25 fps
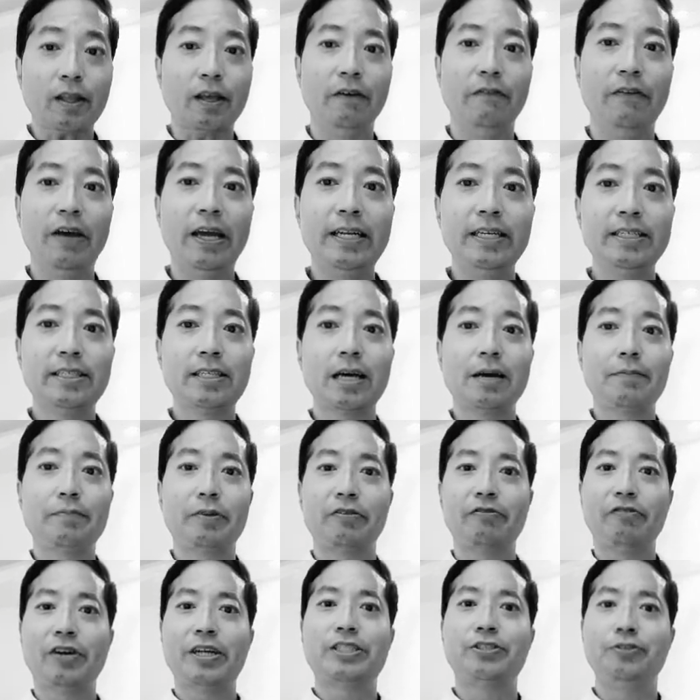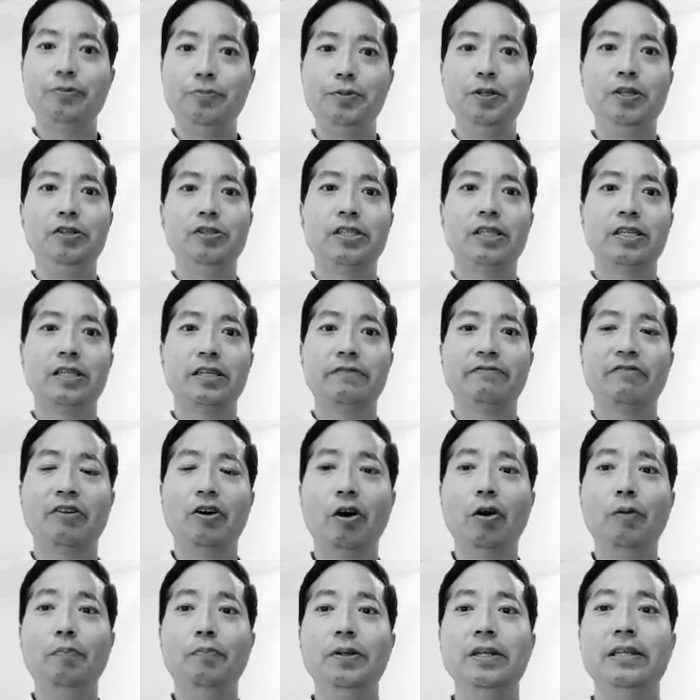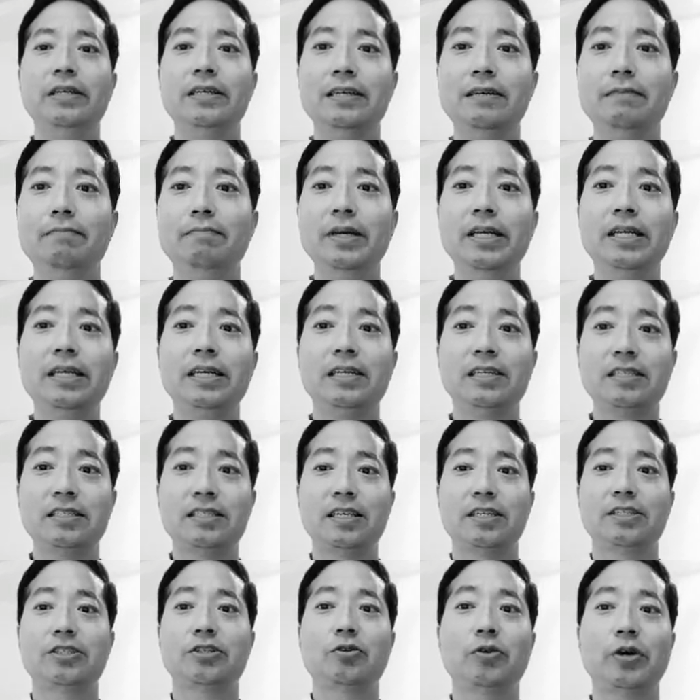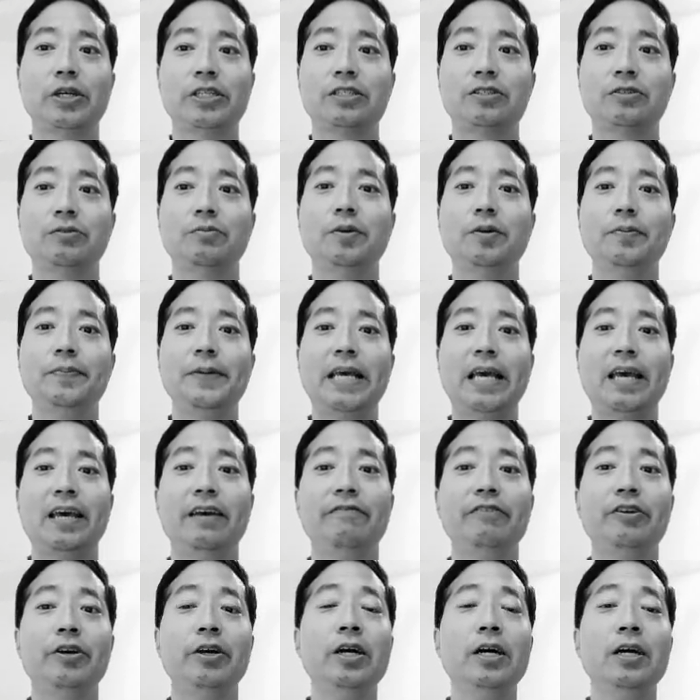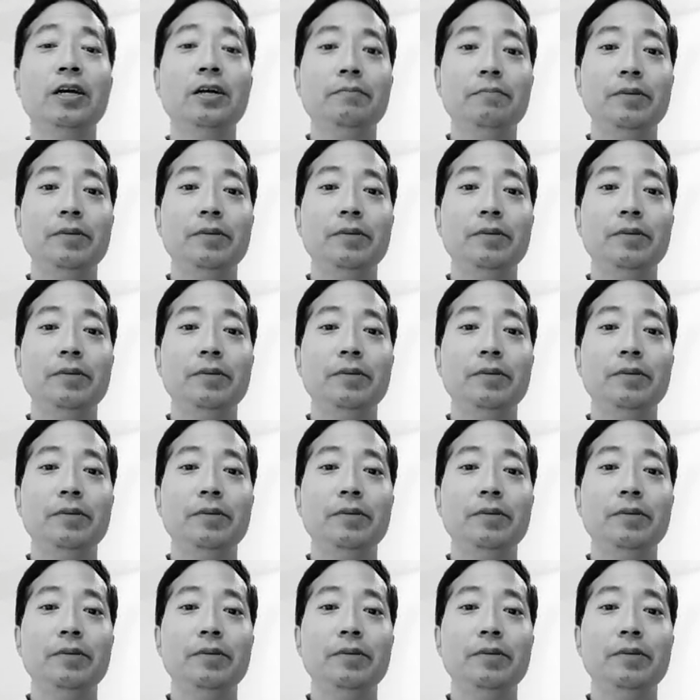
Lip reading: of any type of retribution for openly admitting such questionable behavior